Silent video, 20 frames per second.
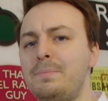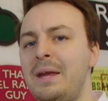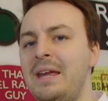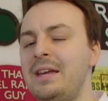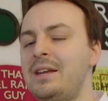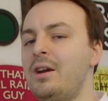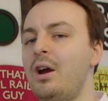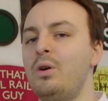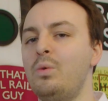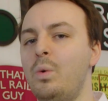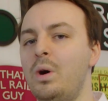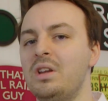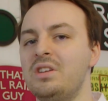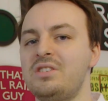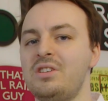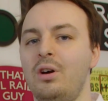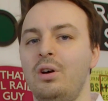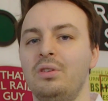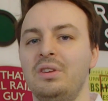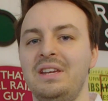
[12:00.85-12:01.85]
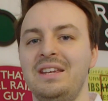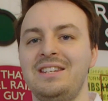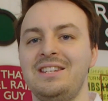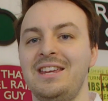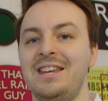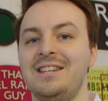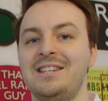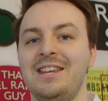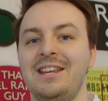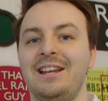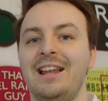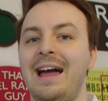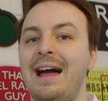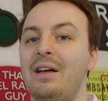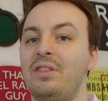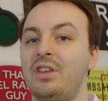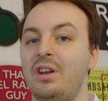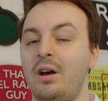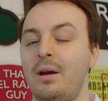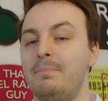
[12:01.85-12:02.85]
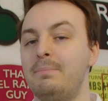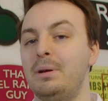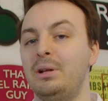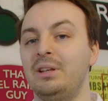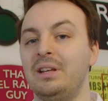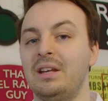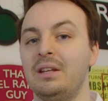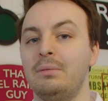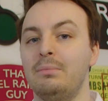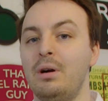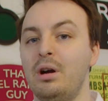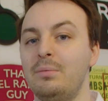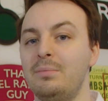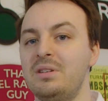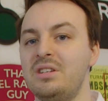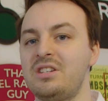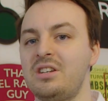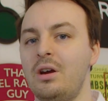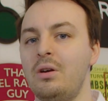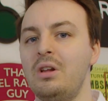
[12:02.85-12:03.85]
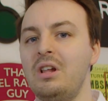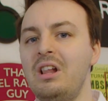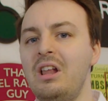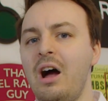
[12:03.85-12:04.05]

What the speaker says: Pico ones on the TT layout that I'm building at the moment, so